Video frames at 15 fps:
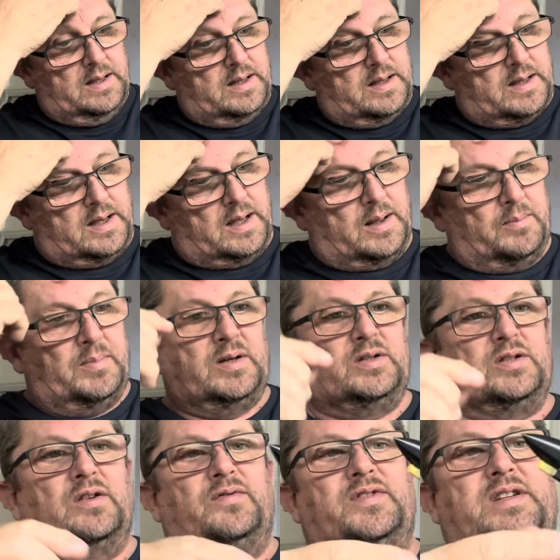because
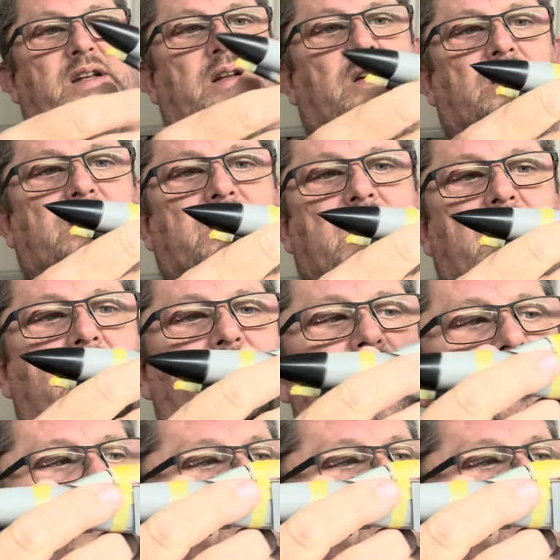obviously, like I say, I've only